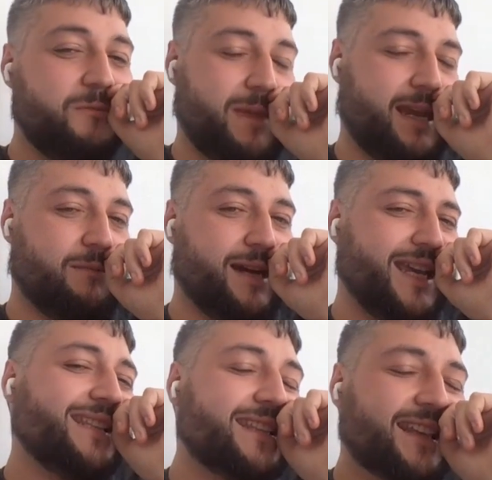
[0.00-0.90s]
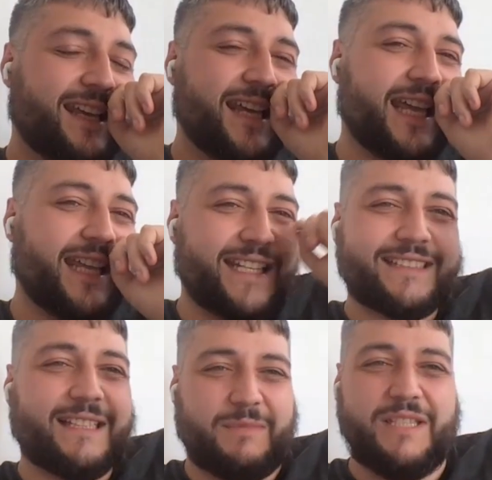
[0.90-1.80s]
megabytes, and
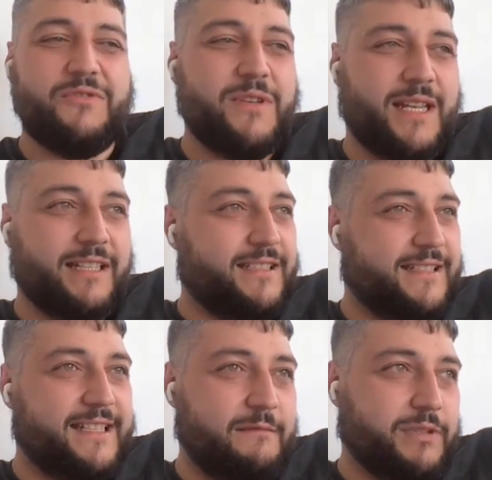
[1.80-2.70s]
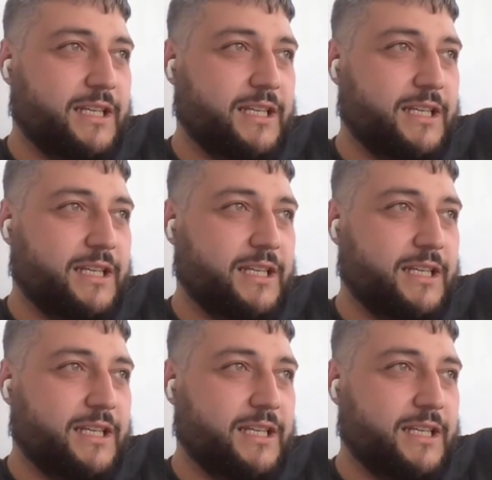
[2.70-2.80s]
that's something you cannot escape.